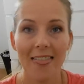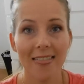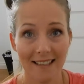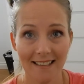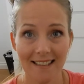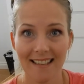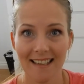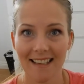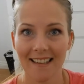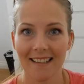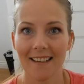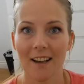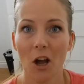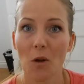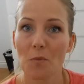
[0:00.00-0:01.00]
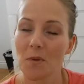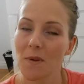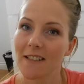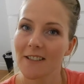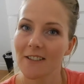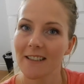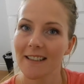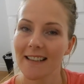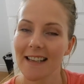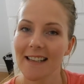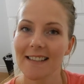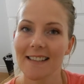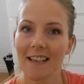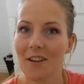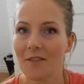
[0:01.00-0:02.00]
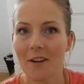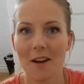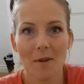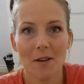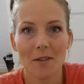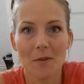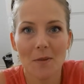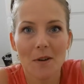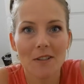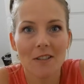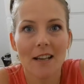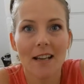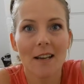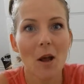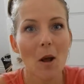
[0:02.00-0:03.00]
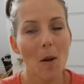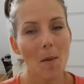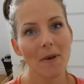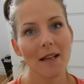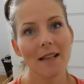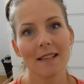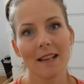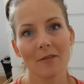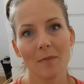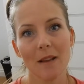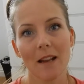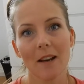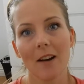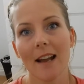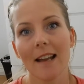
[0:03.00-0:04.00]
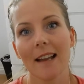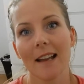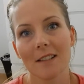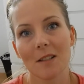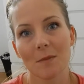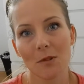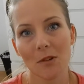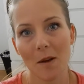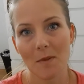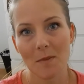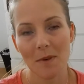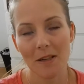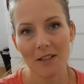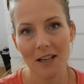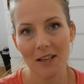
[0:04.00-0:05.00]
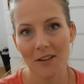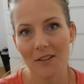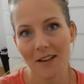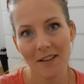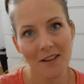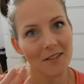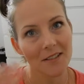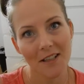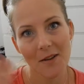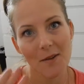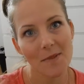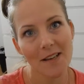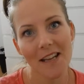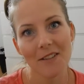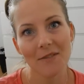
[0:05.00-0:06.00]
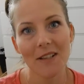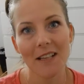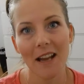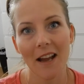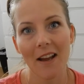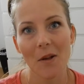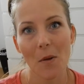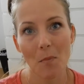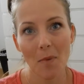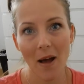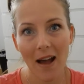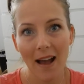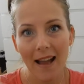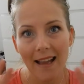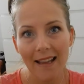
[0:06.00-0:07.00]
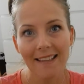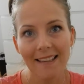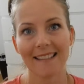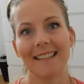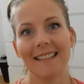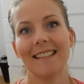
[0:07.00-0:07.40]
this is it. Hope you enjoyed this. Thank you very much for watching. Please give me a like and subscribe to my channel, and I'll see you in my next video. Bye.